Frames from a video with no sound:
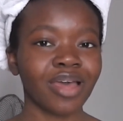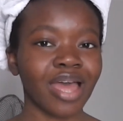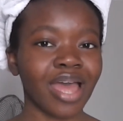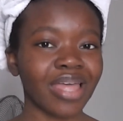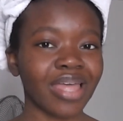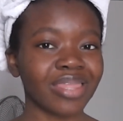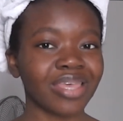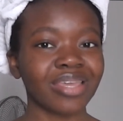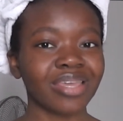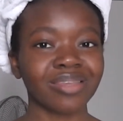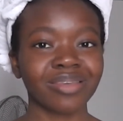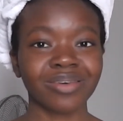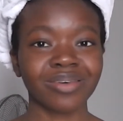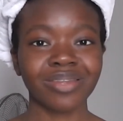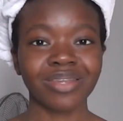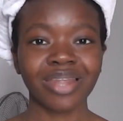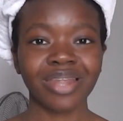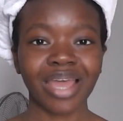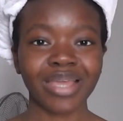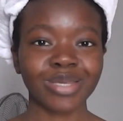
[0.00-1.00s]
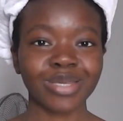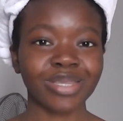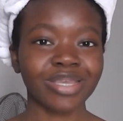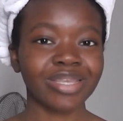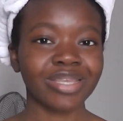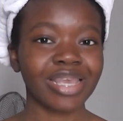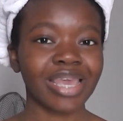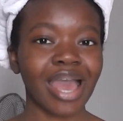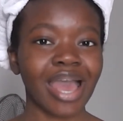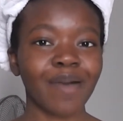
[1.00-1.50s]
and they couldn't actually
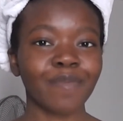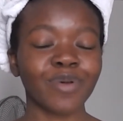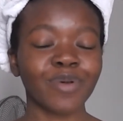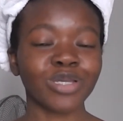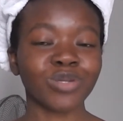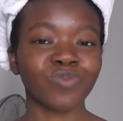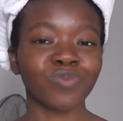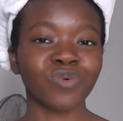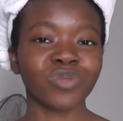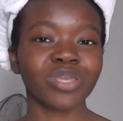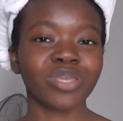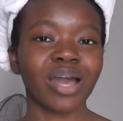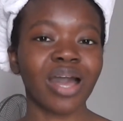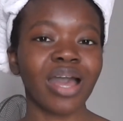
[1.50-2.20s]
see how much water